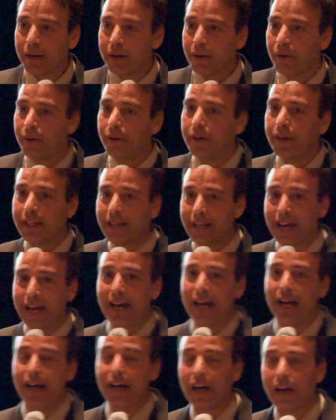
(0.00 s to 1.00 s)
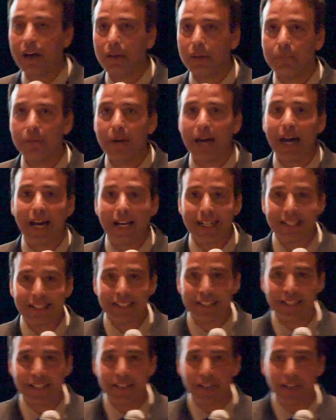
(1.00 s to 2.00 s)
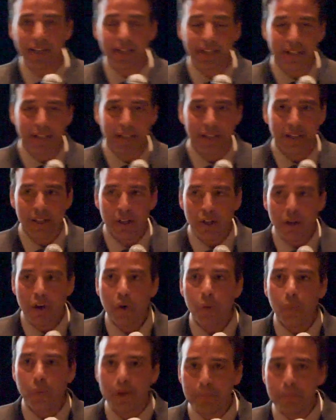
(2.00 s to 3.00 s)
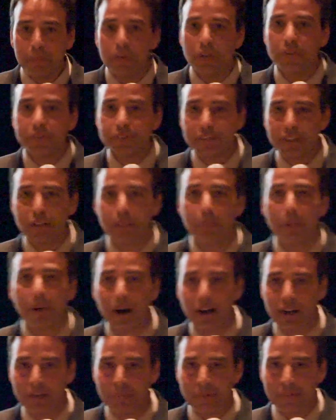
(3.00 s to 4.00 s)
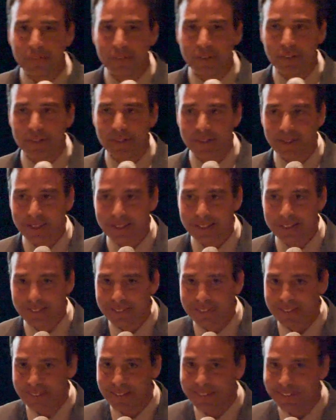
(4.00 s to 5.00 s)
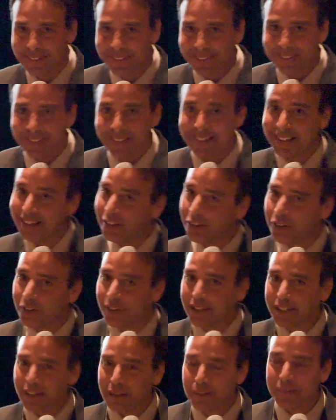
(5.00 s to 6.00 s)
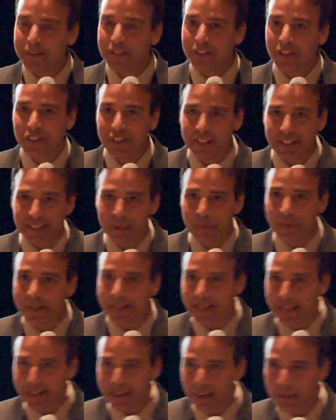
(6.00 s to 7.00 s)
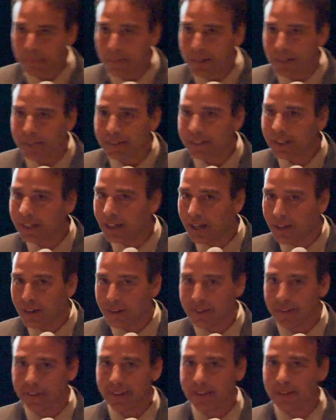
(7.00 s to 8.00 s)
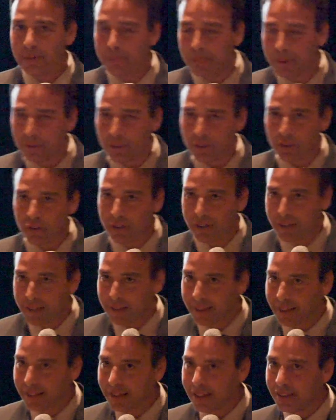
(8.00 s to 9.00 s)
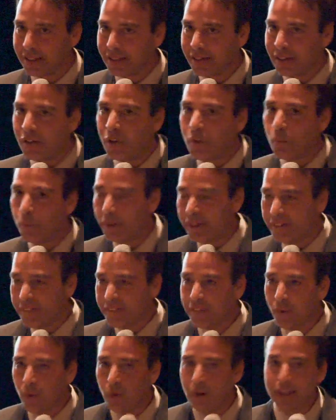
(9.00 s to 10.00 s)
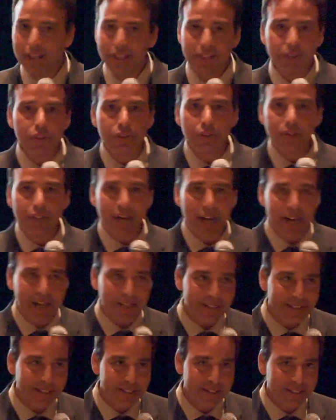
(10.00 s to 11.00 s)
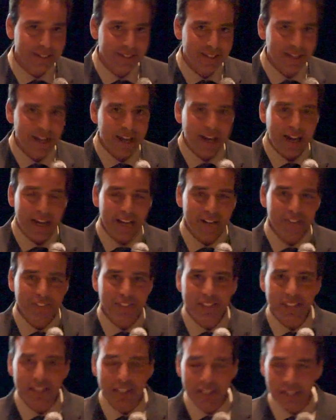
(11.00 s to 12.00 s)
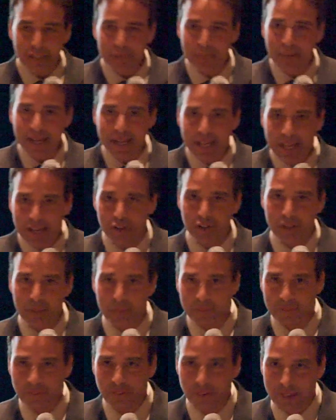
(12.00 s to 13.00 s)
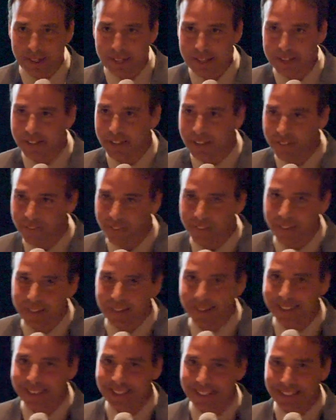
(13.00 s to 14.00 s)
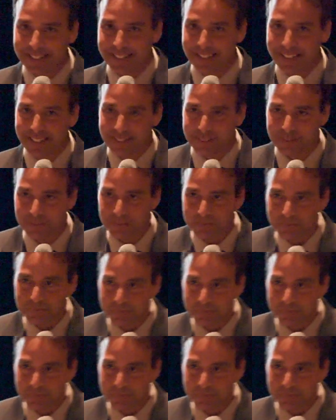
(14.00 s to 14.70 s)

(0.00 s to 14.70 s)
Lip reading: priority, high deadline, we move to the bottom of the list. It's interesting, but the things we care about that cause us the most stress, we avoid and do last. I have to clean my house before I study for the SAT.